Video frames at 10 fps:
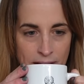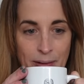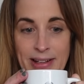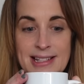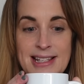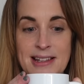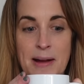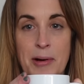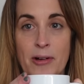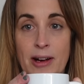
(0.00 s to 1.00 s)
Anyway, this isn't a
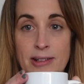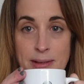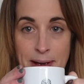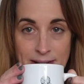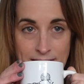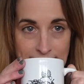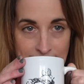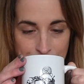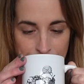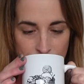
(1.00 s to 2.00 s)
podcast about
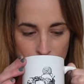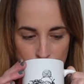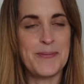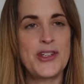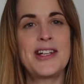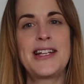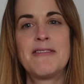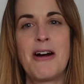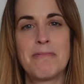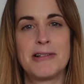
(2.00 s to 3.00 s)
tea. Do you think
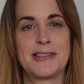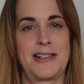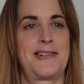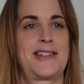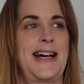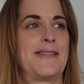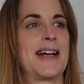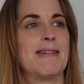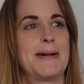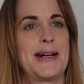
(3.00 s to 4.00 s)
there are podcasts out
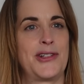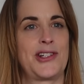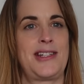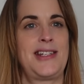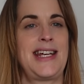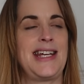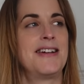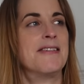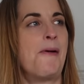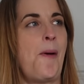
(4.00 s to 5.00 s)
there about just tea?
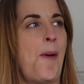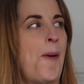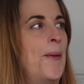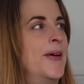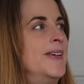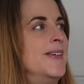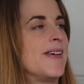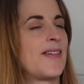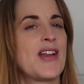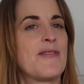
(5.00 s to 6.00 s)

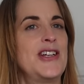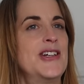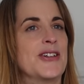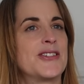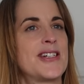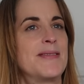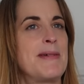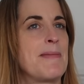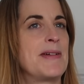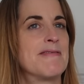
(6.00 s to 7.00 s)
I've never looked.
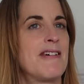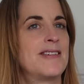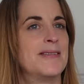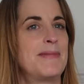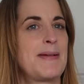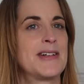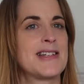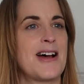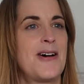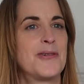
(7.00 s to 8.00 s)
Maybe there are. Maybe it's
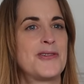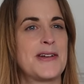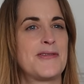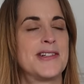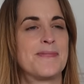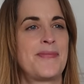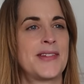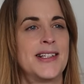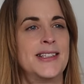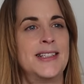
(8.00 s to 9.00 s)
a whole different
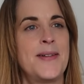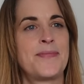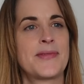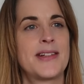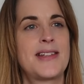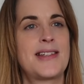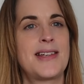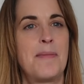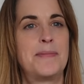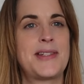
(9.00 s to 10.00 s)

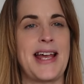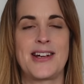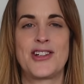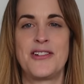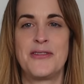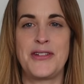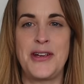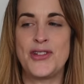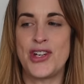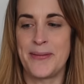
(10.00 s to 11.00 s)
subsection of
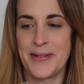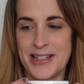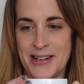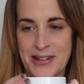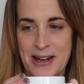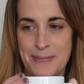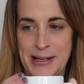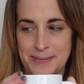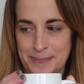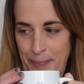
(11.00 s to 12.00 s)
YouTube that I don't know
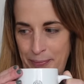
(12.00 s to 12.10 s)
about.